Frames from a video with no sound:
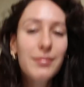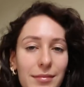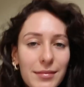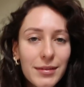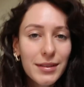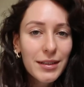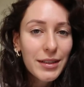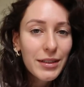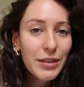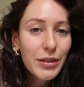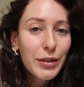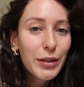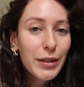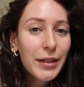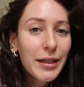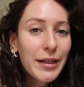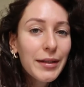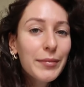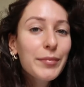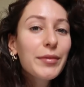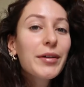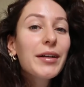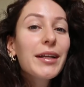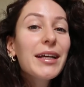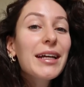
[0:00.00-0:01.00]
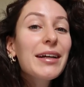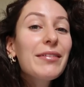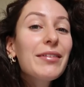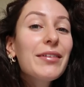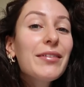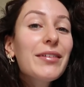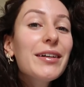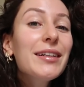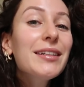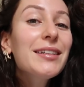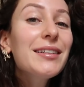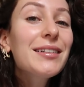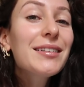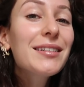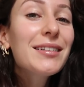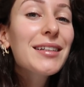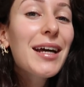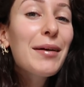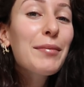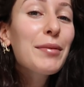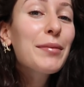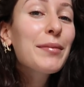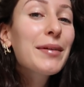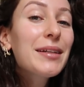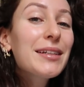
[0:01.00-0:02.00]
cake. Good morning everyone.
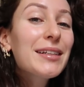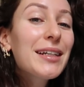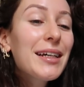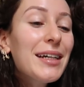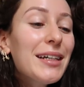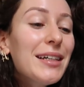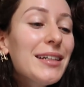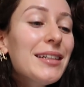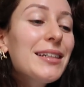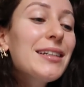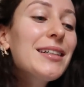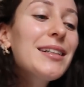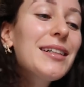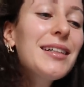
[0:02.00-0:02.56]
Happy Monday.